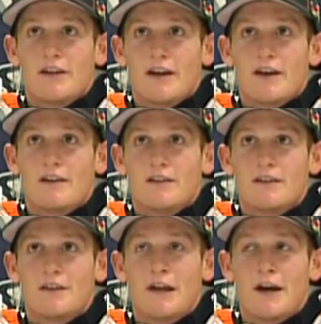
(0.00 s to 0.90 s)
uh,
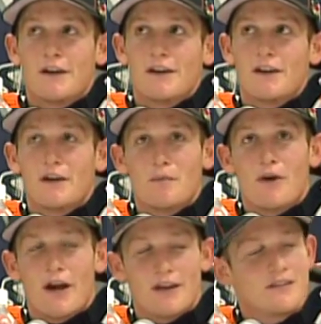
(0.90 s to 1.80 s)
not getting any
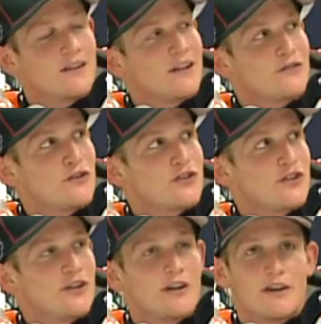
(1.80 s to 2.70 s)
breaks, that's for
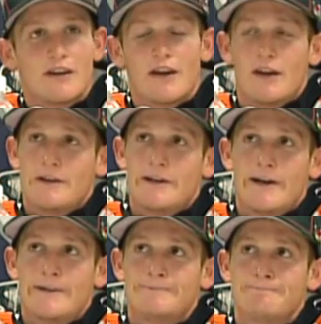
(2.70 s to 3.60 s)
sure, and
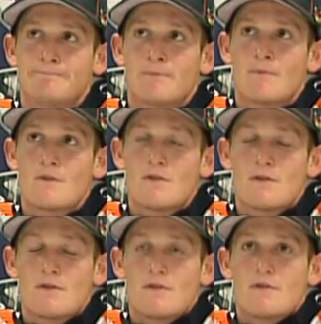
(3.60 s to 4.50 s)
uh,
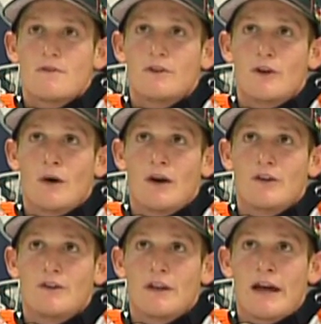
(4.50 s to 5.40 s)
you know,
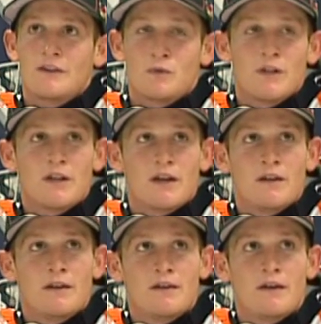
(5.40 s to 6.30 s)
other than last weekend,
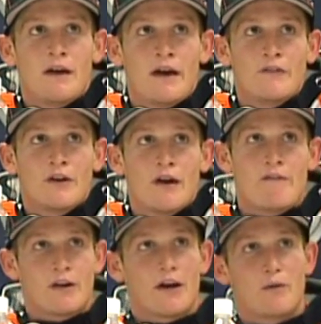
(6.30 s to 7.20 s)
I haven't, I
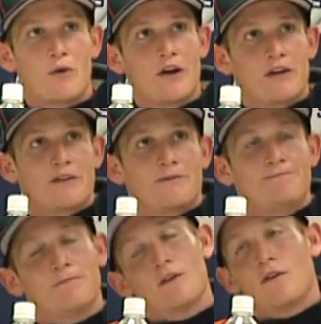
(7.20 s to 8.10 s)
haven't got a break, and
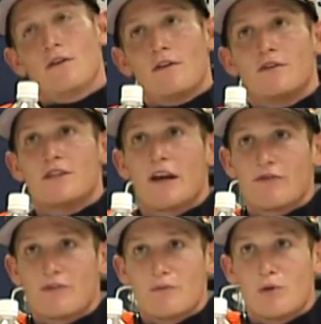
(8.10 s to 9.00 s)

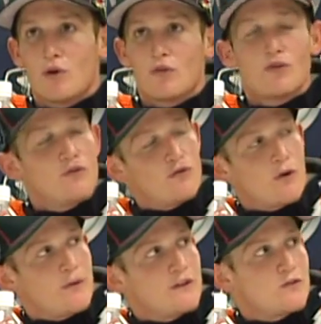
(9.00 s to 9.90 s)
Stefan pulled through for
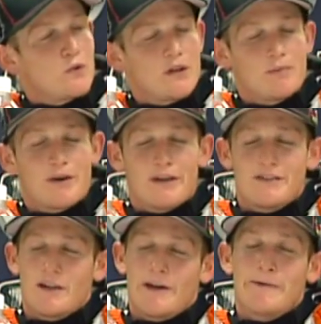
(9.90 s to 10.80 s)
me this week,
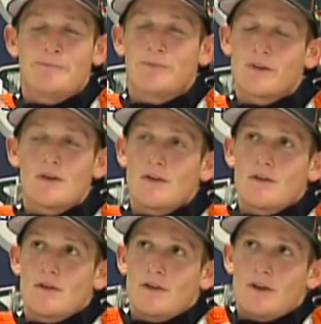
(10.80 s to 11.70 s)
but uh,
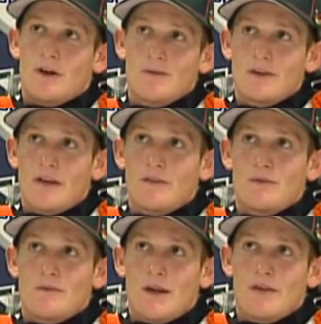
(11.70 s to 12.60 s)
you know,
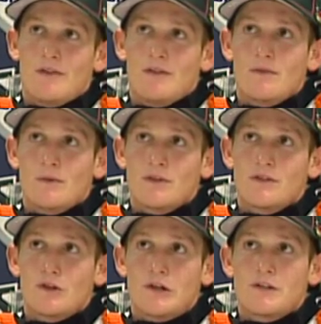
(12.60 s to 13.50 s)
David, David
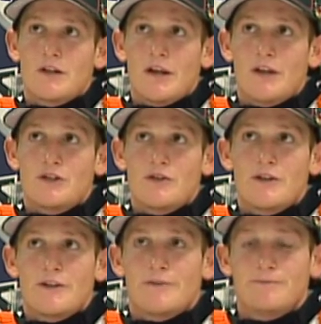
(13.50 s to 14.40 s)
was nursing an
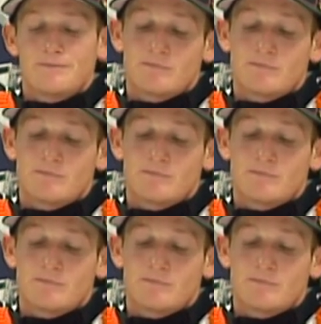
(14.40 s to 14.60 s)
injury, and